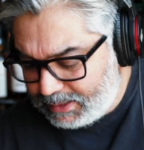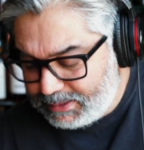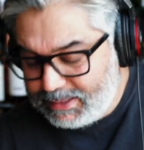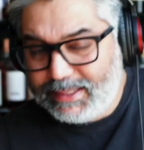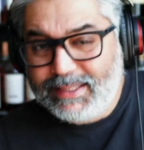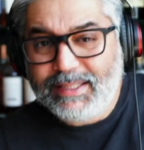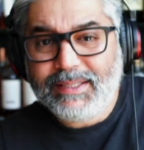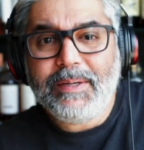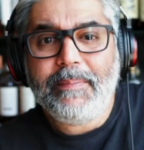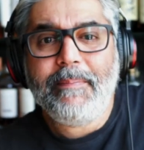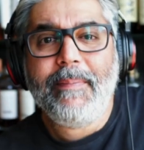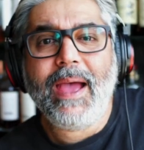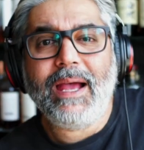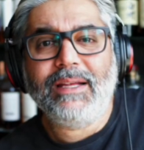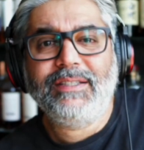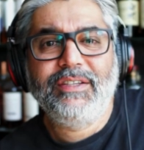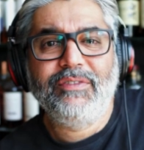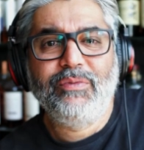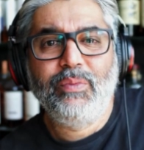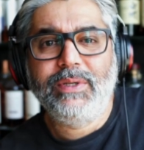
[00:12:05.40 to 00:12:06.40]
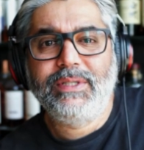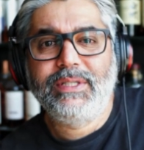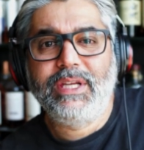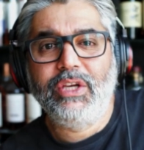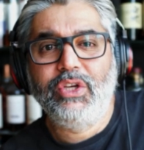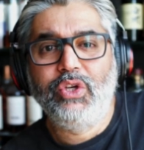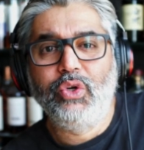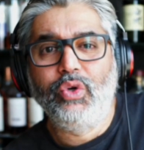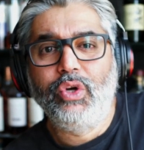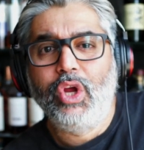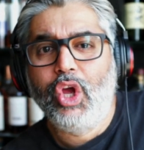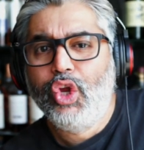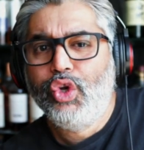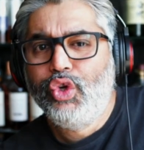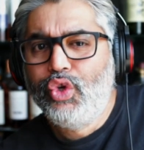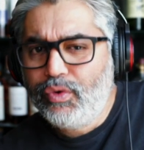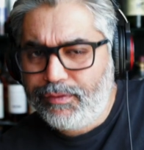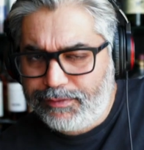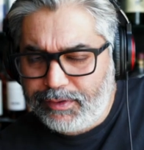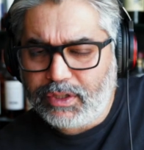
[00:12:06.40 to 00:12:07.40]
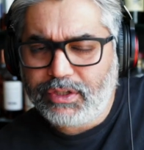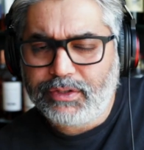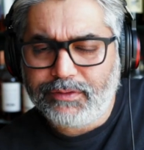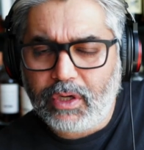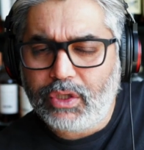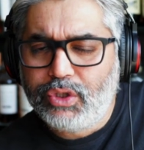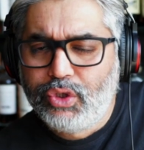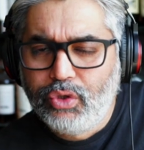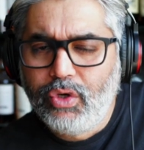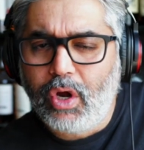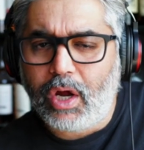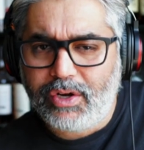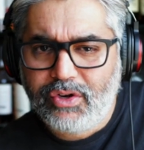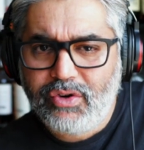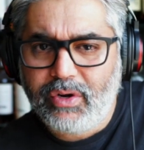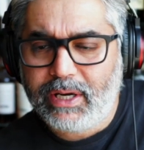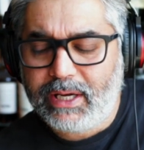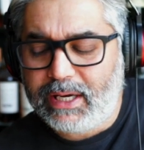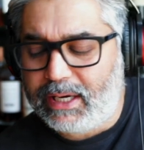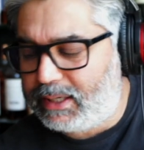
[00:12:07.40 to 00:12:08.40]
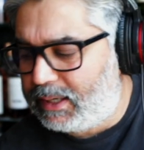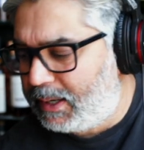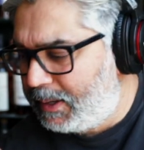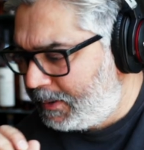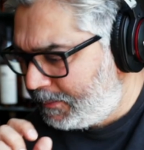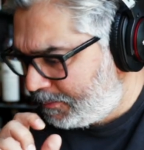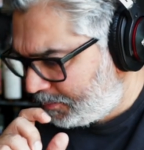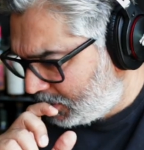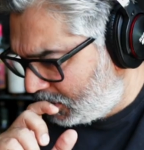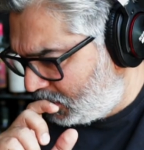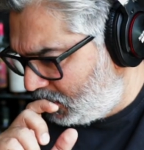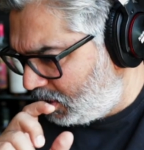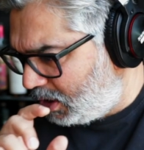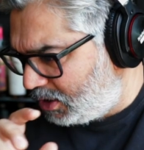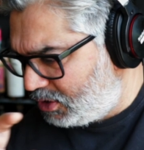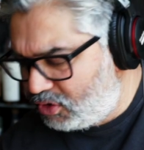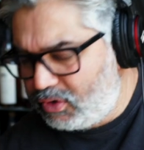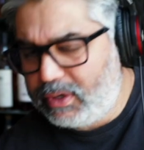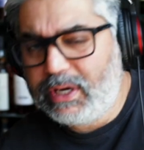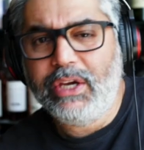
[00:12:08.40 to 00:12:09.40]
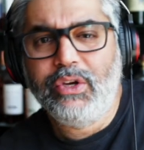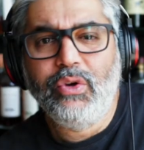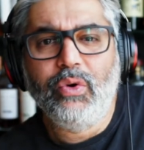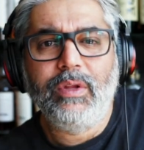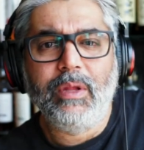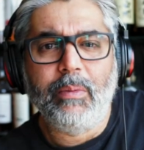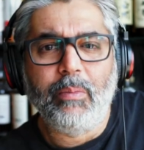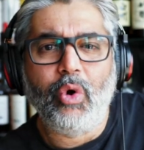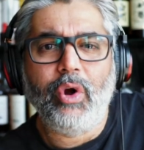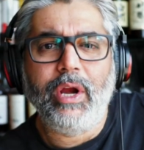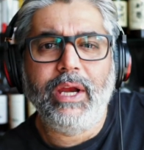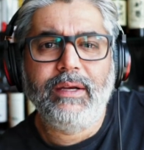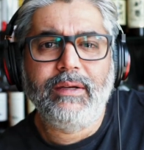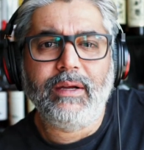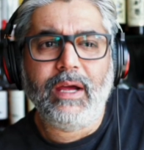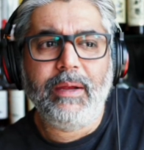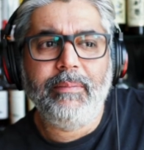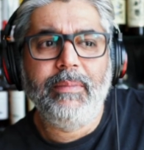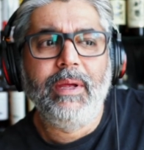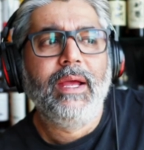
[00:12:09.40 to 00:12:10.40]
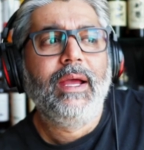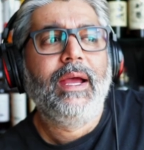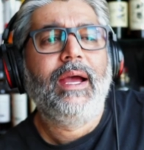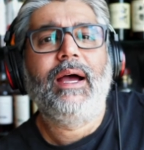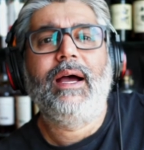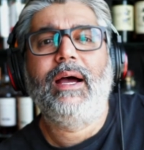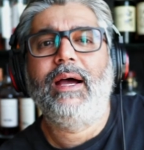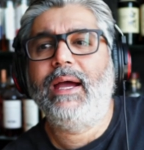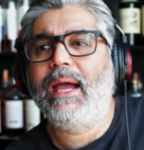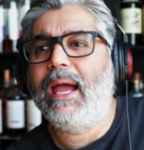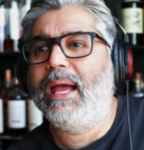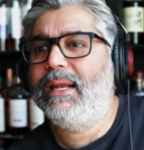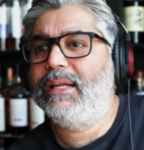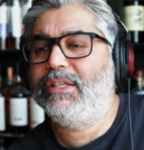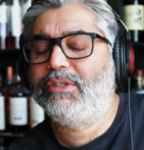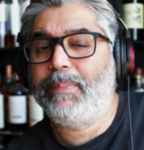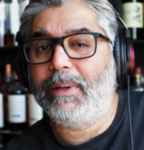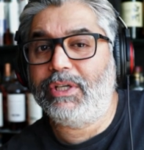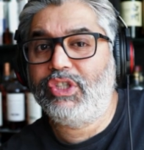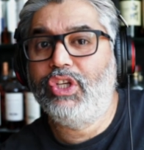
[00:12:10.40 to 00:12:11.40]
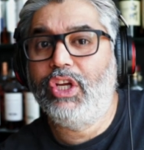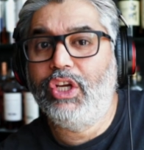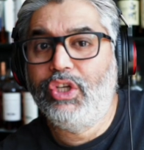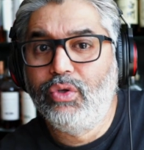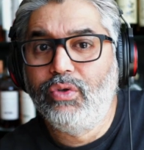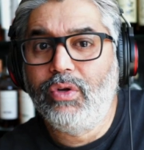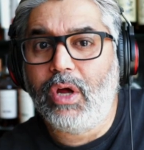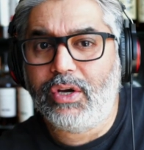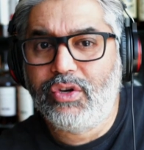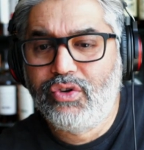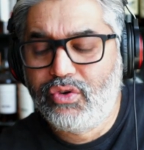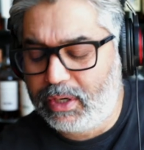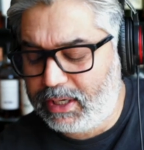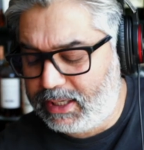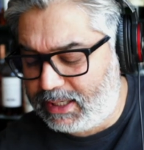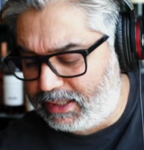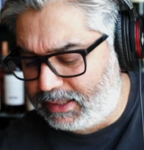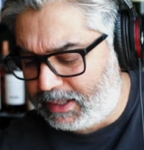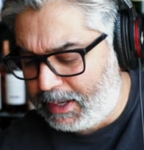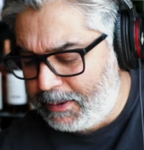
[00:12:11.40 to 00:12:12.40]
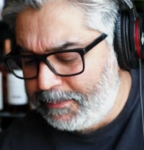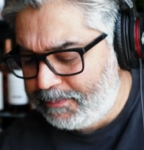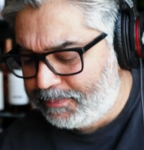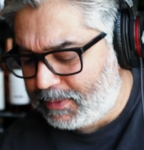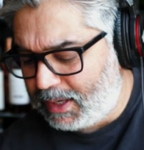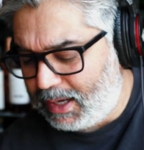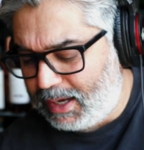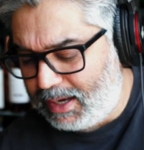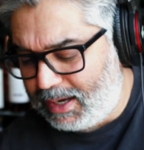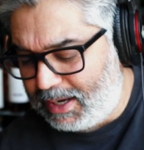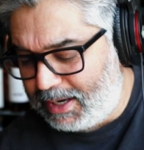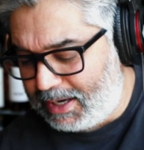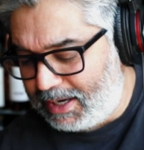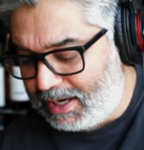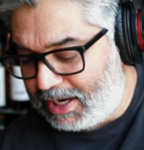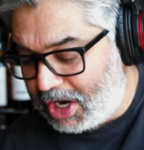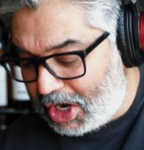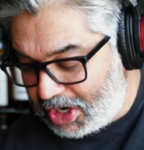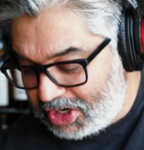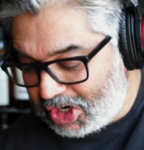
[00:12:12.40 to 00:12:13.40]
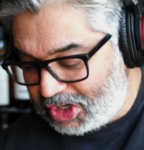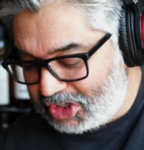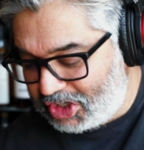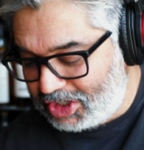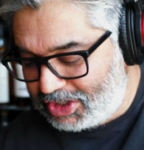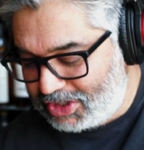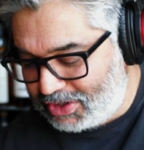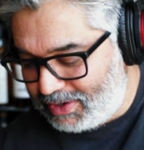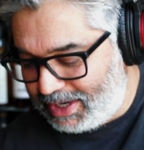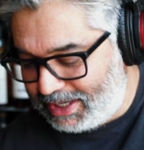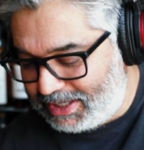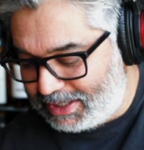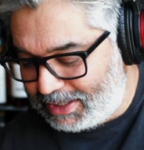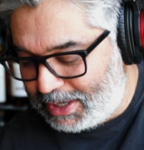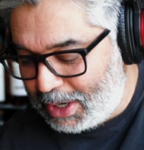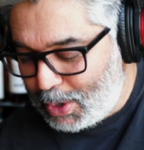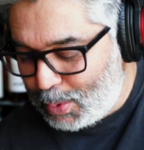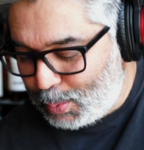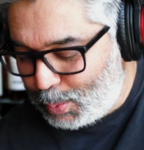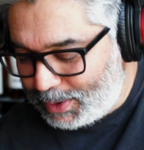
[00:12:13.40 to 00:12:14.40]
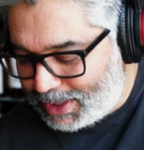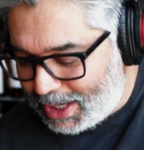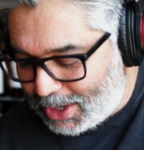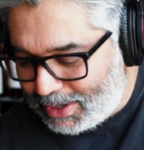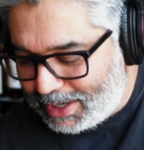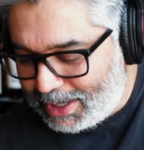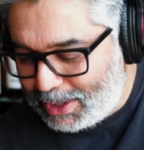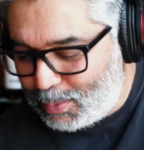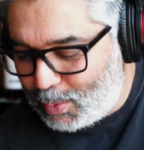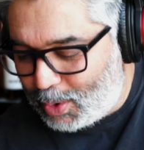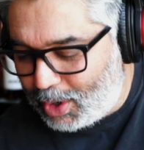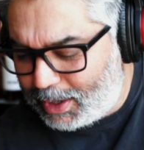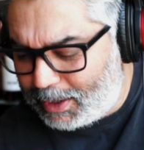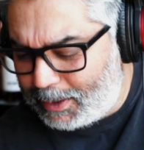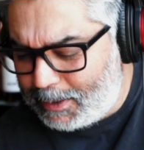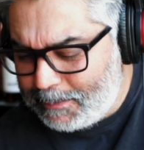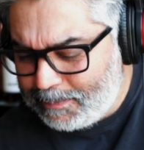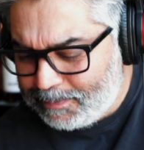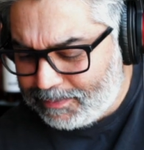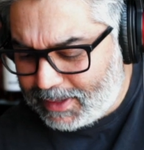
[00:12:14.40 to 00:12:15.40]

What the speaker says: This is a massive whiskey, dude. First of all, do not drink it. Do not drink it during the morning time, and especially do not drink it unadulterated, without any water,